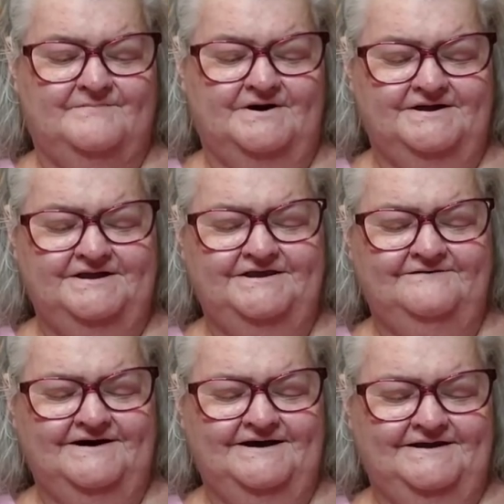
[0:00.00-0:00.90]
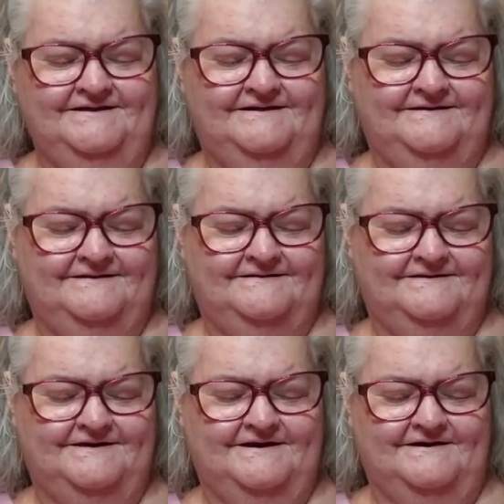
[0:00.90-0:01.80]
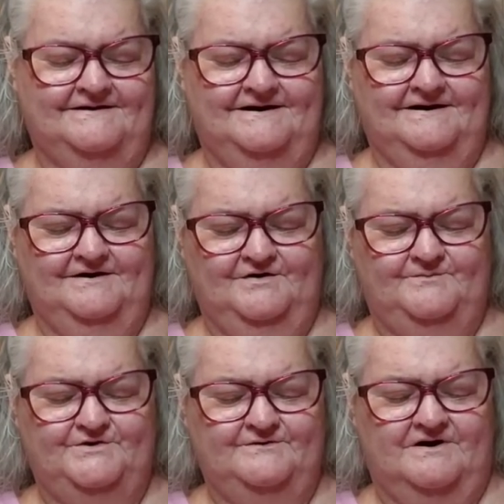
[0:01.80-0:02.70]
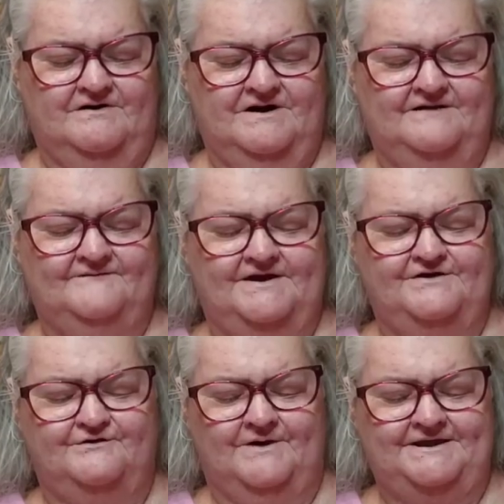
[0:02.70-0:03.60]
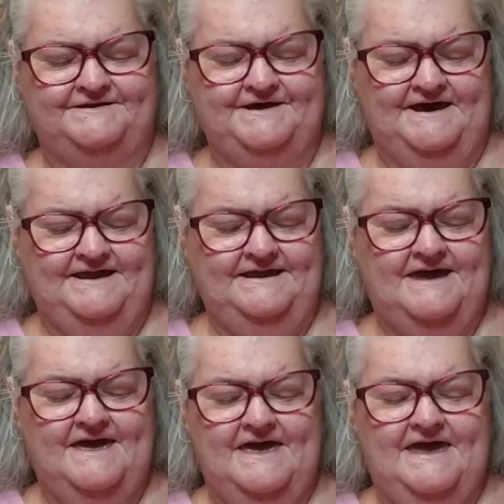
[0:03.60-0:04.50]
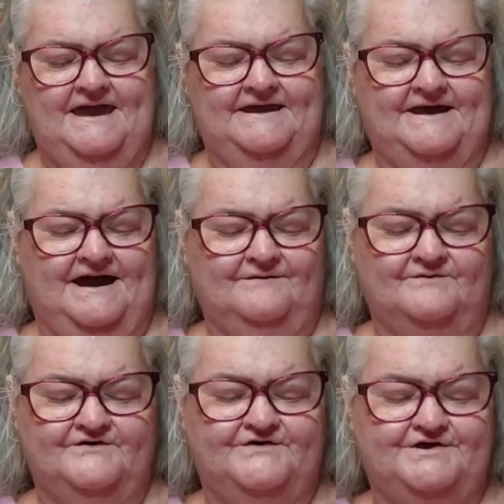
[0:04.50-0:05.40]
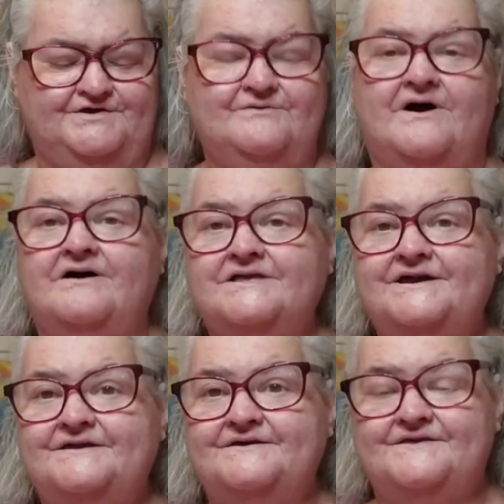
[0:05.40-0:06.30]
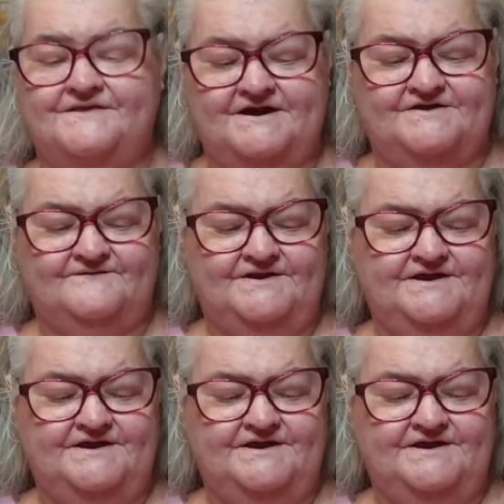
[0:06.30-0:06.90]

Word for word: But anyway, yeah, I hope you all have a great day, and I will see you all again in the next